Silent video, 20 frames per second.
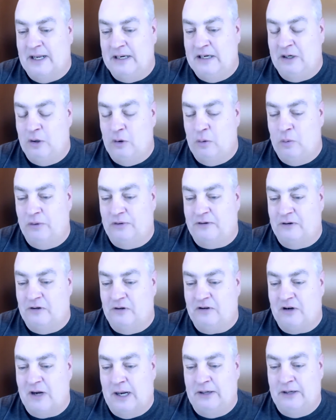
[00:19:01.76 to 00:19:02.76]
in Google
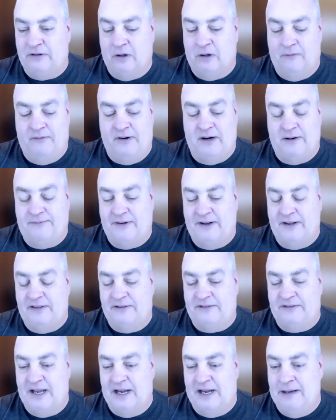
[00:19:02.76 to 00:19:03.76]
Search Console, verify the
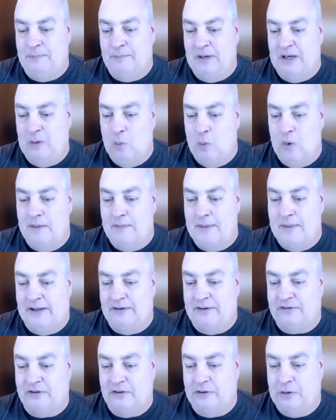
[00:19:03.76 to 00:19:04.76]
site in Bing
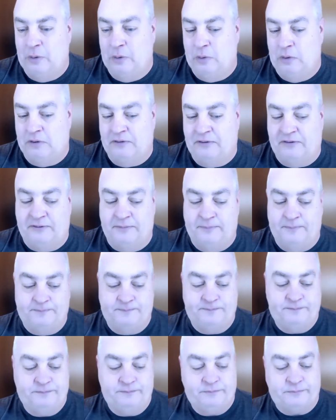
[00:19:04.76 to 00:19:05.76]
Webmaster Tools.
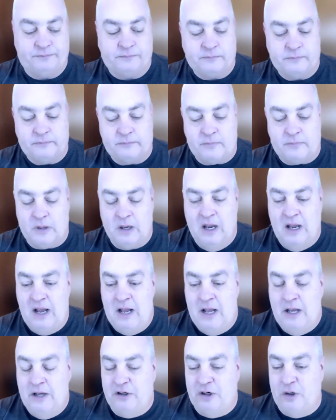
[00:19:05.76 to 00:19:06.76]

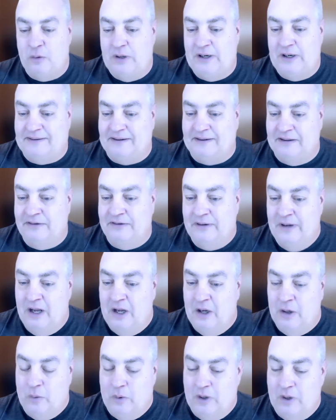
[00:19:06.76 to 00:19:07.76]
Two reasons.
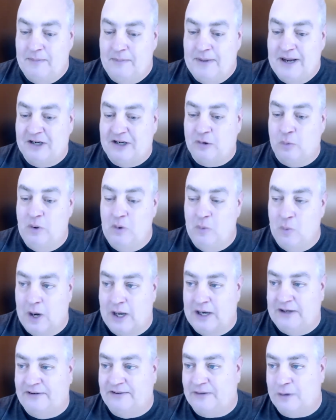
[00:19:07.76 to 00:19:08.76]
We
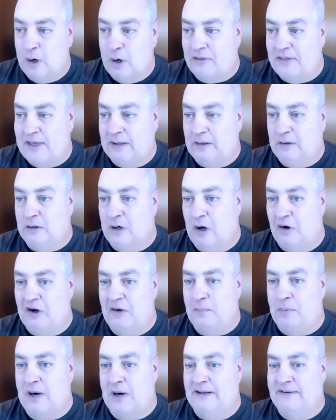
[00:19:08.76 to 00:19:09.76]
want to start that crawling
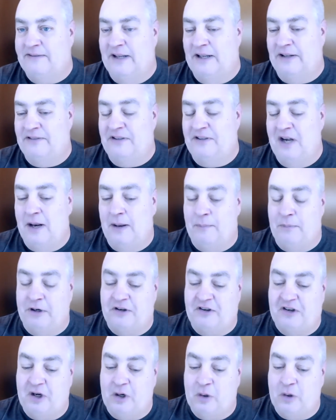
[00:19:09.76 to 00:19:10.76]
process. Number
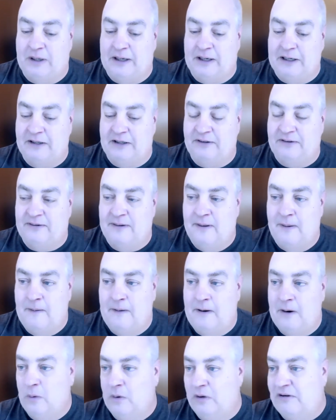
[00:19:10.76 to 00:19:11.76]
two is,
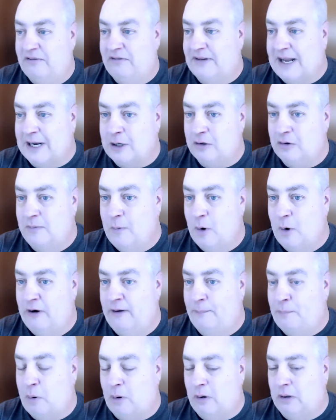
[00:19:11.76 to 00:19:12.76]
which is actually more
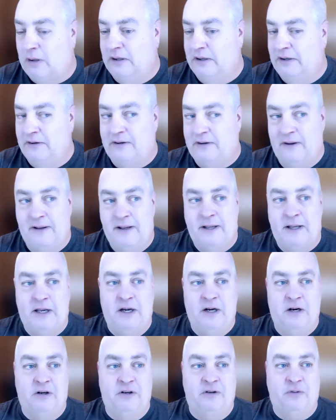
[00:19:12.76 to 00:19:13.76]
important
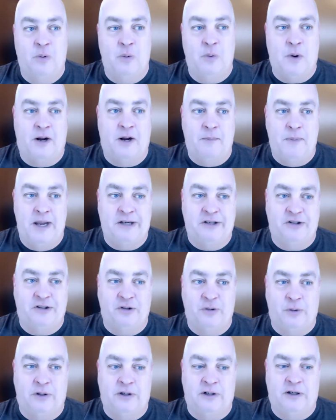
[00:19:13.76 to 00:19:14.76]
here, is we want to make
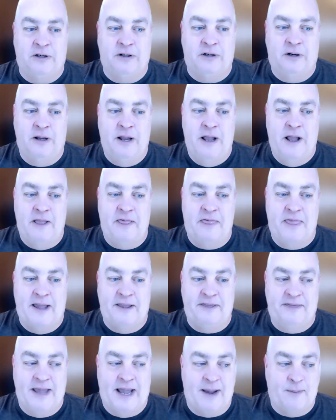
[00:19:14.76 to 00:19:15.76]
sure
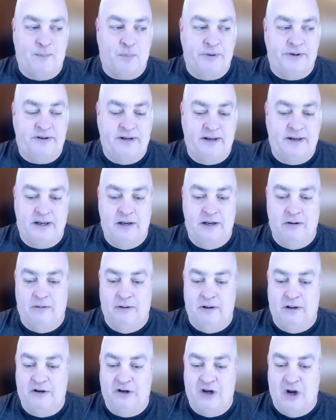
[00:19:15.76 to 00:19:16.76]
that
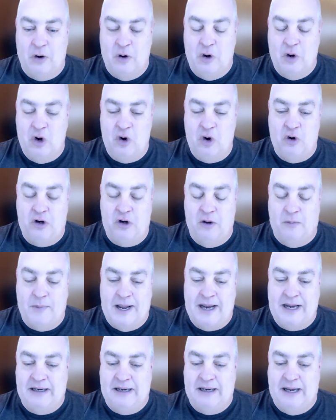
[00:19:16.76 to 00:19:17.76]
particular new
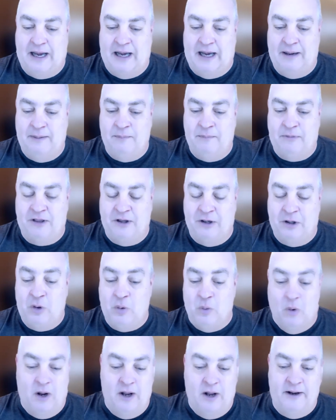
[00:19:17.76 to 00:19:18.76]
domain name, the new
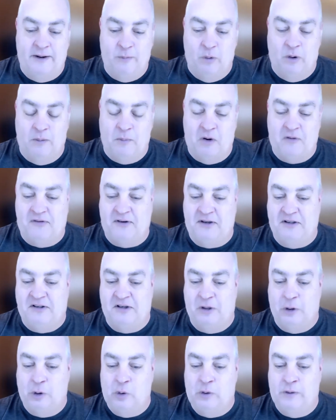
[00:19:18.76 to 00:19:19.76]
one we're moving
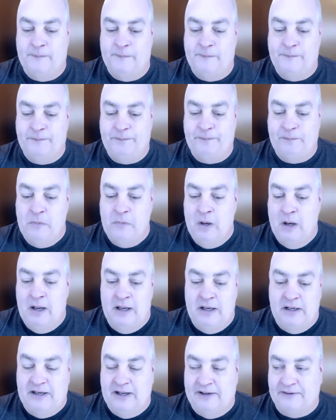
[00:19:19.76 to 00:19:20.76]
to,
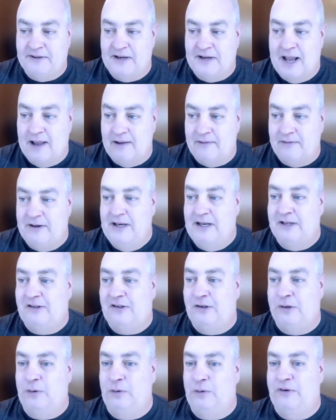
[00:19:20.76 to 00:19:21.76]
doesn't have any
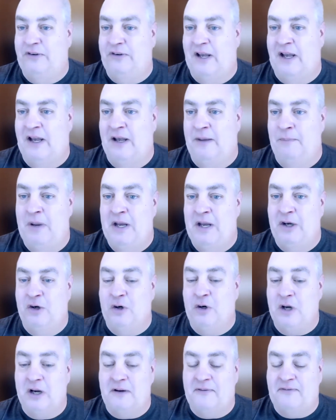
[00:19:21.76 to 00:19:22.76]
issues. You're
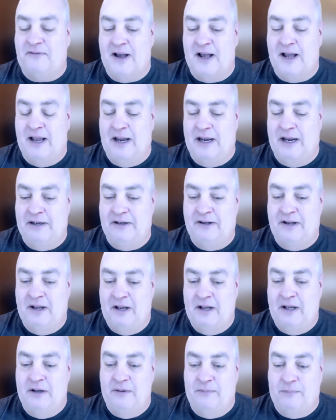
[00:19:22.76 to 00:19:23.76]
going to find
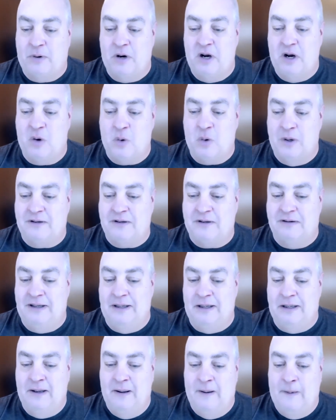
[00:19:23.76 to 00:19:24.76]
pretty
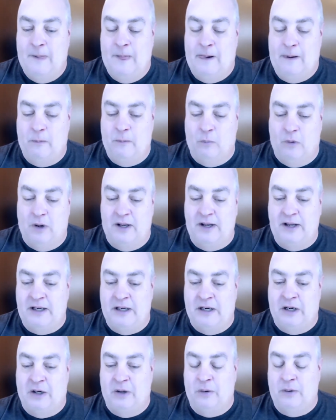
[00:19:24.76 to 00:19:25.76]
quickly,
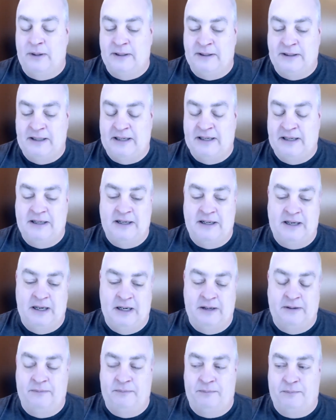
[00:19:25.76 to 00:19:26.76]

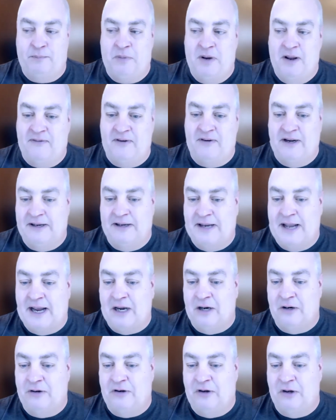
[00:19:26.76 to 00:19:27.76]
in give it a day
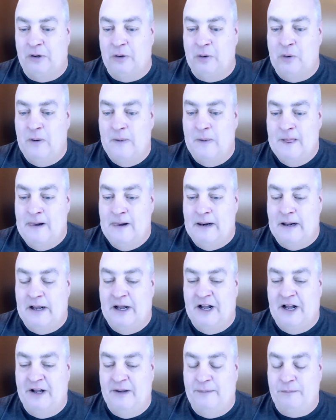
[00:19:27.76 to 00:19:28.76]
or two,
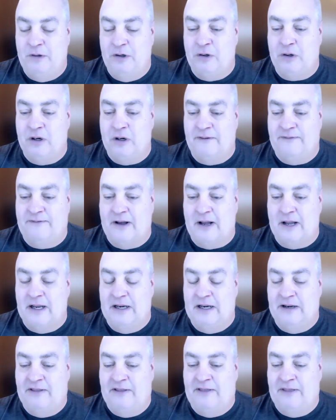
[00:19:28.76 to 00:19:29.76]
you're going to
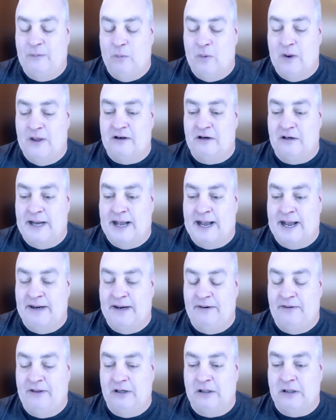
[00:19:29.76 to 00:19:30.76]
find whether or
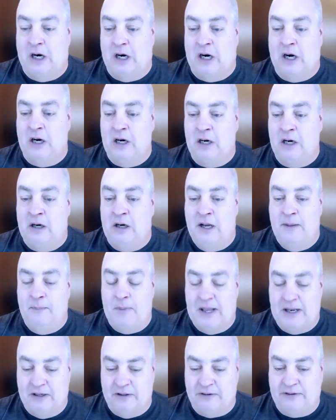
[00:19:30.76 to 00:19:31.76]
not there are
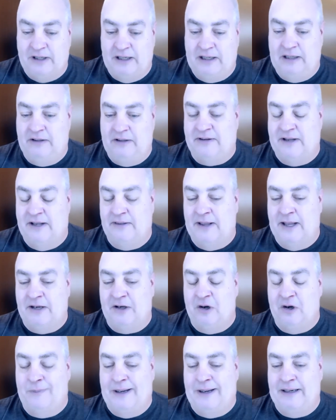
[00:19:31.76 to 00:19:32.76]
penalties on that
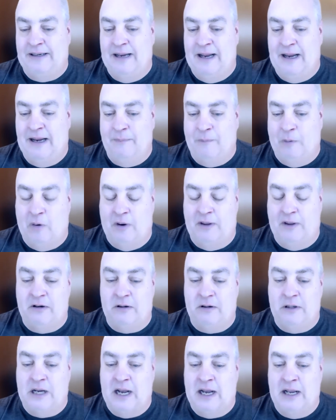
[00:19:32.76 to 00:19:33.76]
domain name, or whether
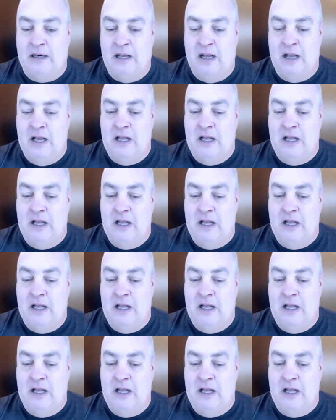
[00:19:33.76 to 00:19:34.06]
or not,